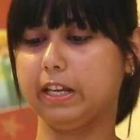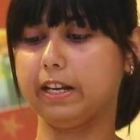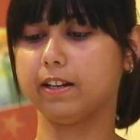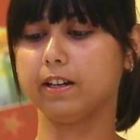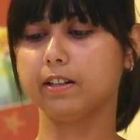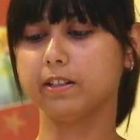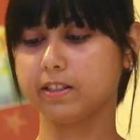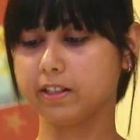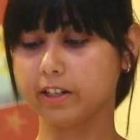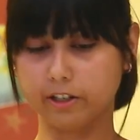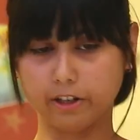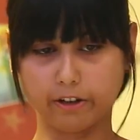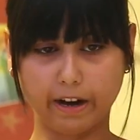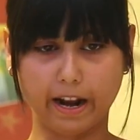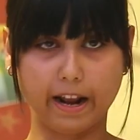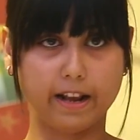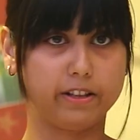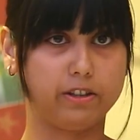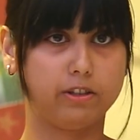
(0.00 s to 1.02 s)
they
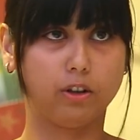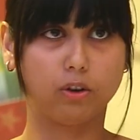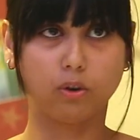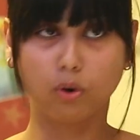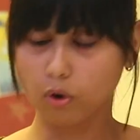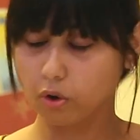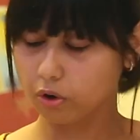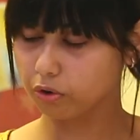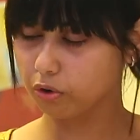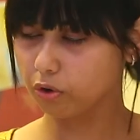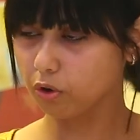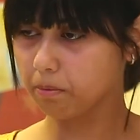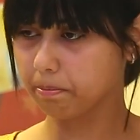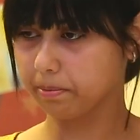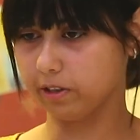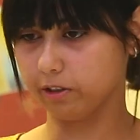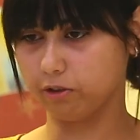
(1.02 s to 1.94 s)
consider as the core group,